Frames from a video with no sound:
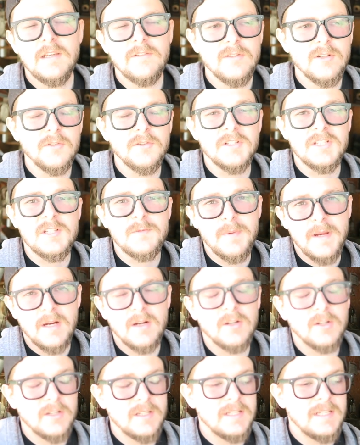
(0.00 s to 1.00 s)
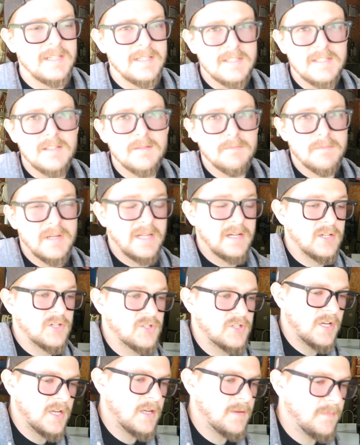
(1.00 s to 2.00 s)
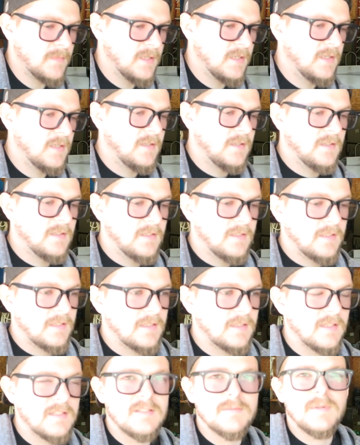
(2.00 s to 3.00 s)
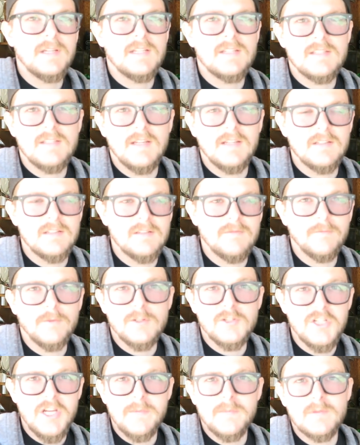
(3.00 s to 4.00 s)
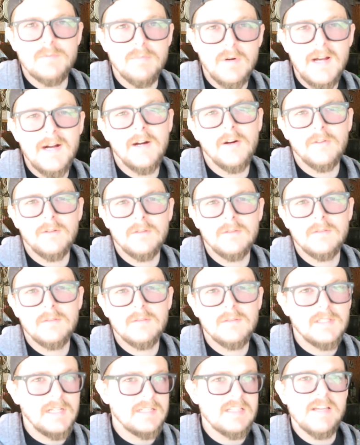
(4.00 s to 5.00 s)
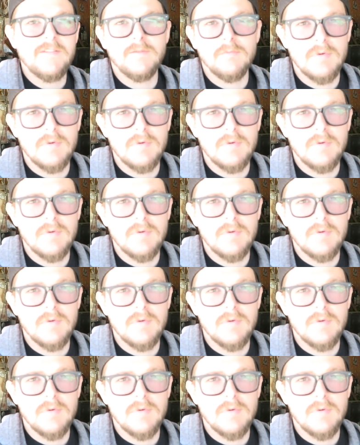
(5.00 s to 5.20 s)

Even though the spare hood is in better shape, it doesn't make sense for James Brown not to